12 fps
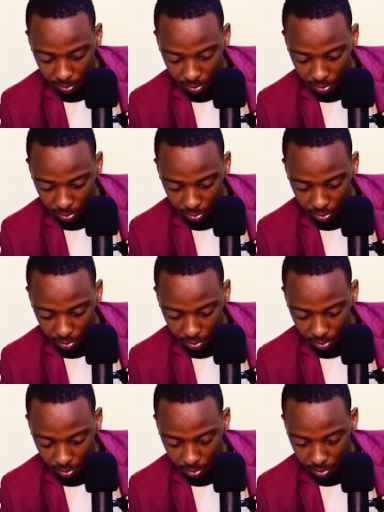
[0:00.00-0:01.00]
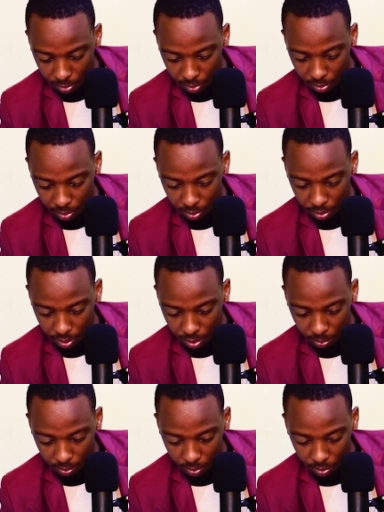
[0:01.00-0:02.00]

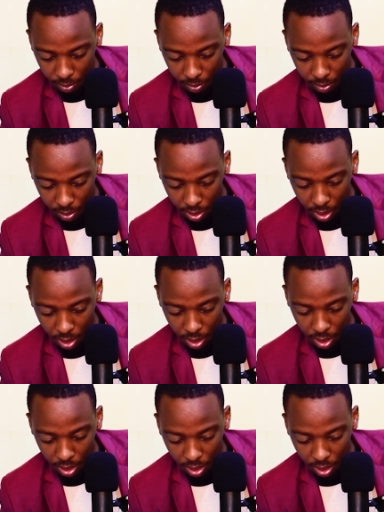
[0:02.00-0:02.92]
(no one is talking)